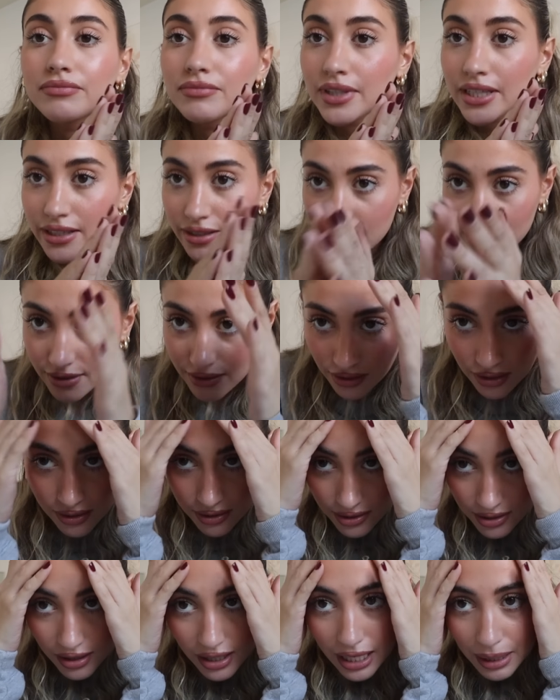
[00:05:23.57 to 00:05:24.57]
This
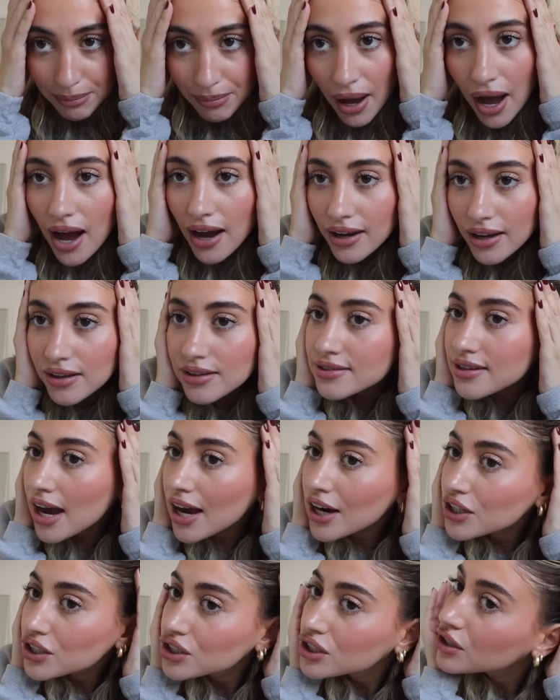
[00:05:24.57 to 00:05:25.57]
slick back is
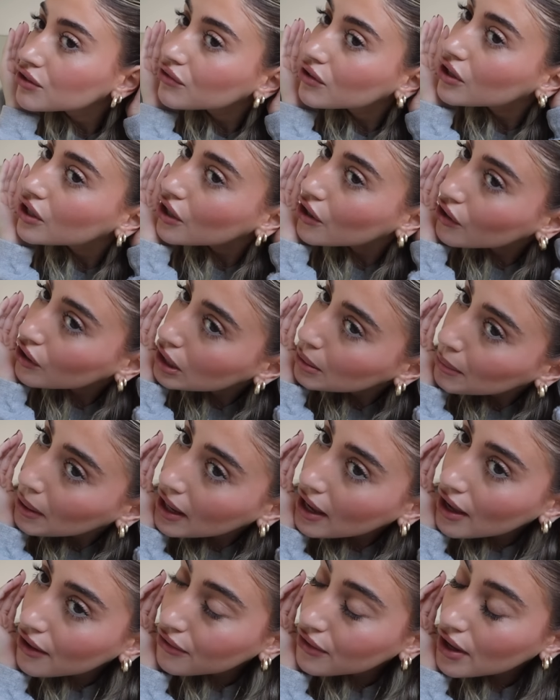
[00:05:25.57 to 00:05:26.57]
actually really hurting my
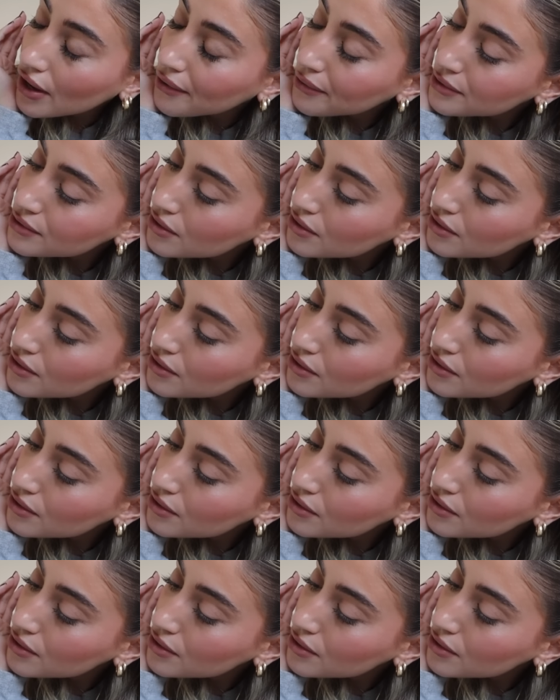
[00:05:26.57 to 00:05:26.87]
head though,